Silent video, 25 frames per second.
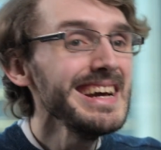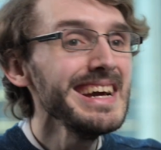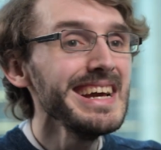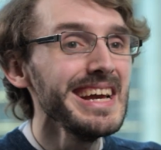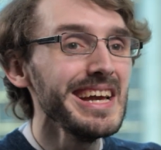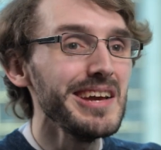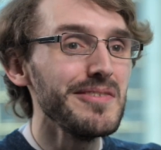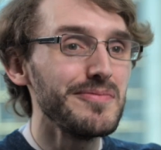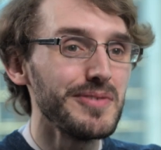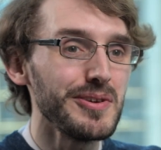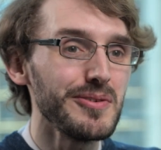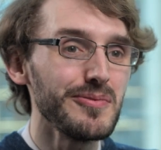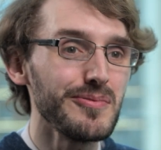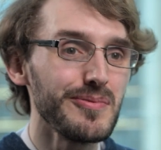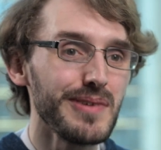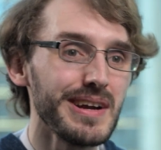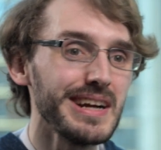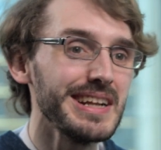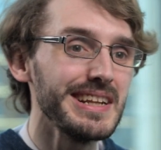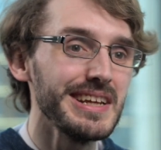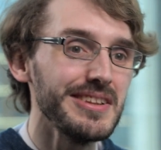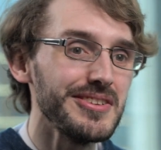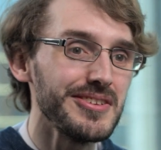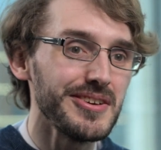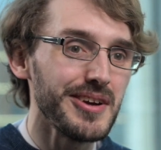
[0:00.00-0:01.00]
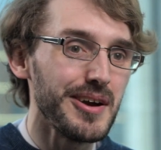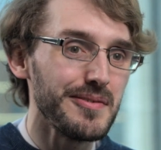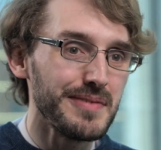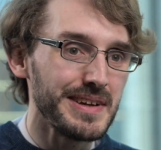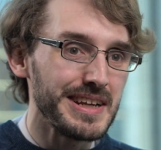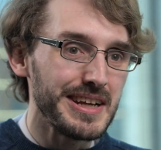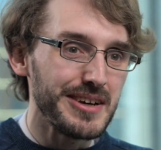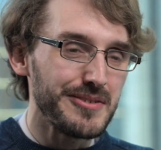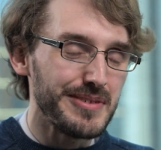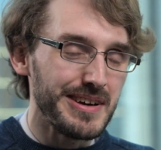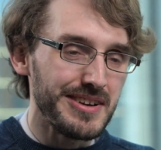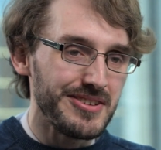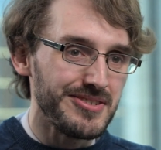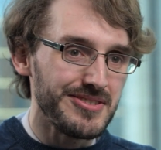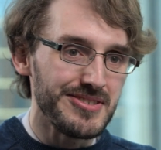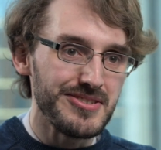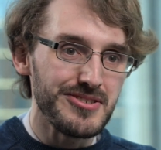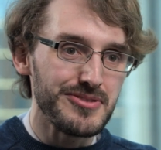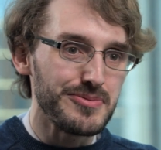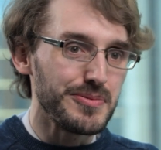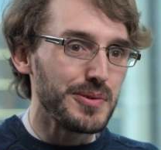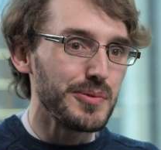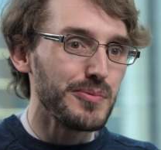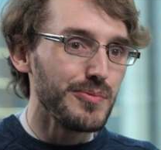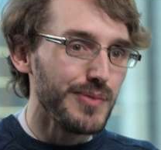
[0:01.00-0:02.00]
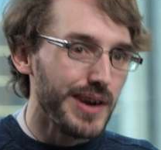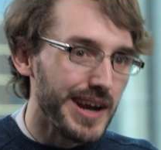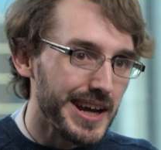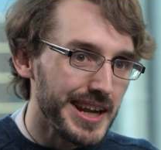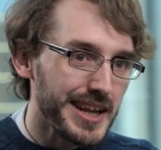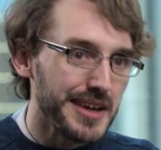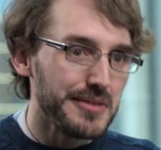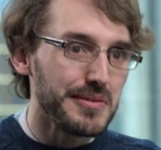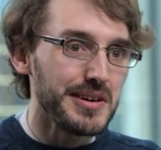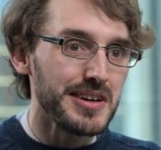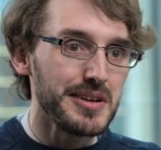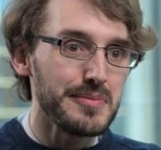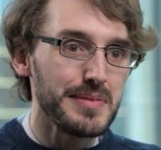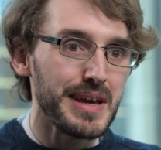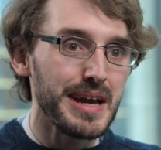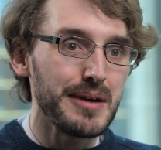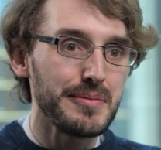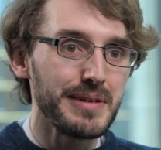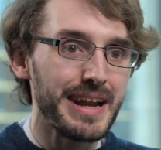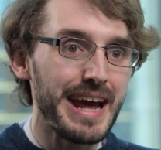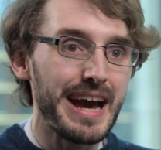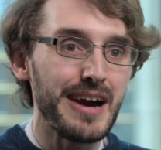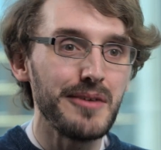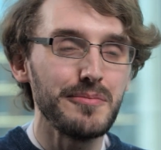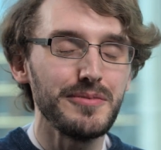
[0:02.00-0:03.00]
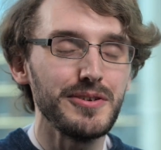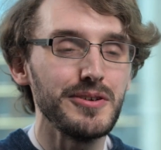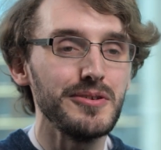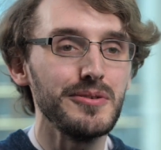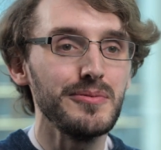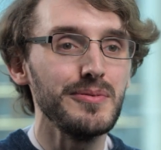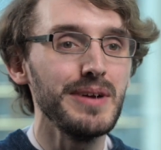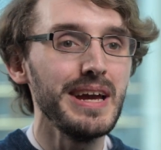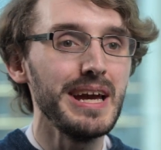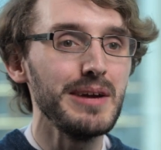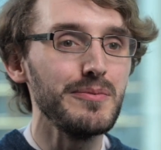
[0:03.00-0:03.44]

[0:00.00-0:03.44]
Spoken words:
If you really do have any questions, we really want to be able to help you